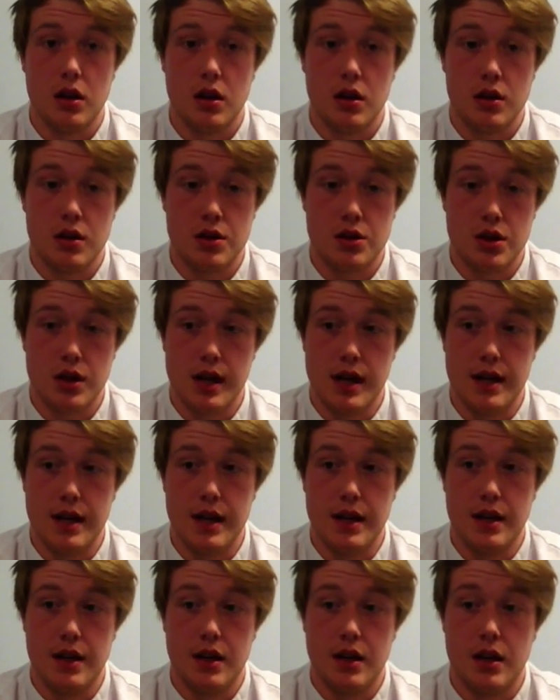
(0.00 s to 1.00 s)
the
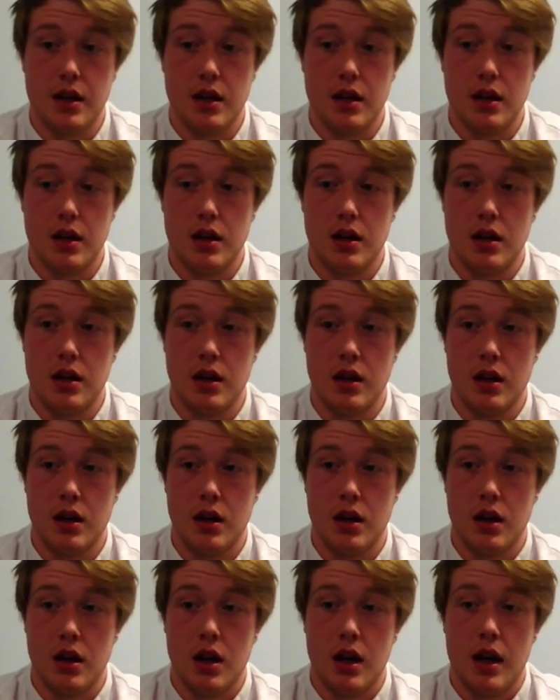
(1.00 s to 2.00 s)
training.
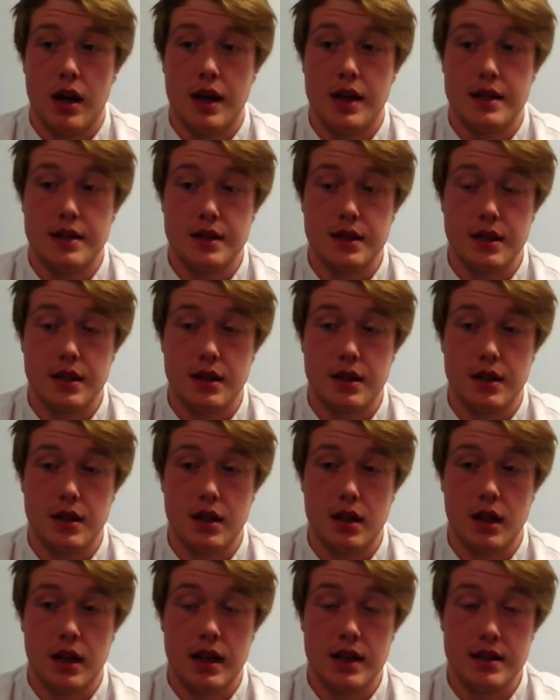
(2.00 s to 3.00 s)
It's
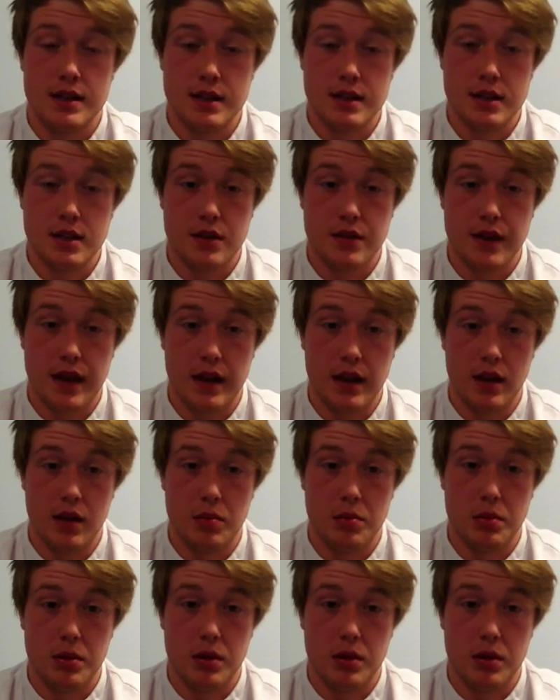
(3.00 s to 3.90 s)
easy to develop,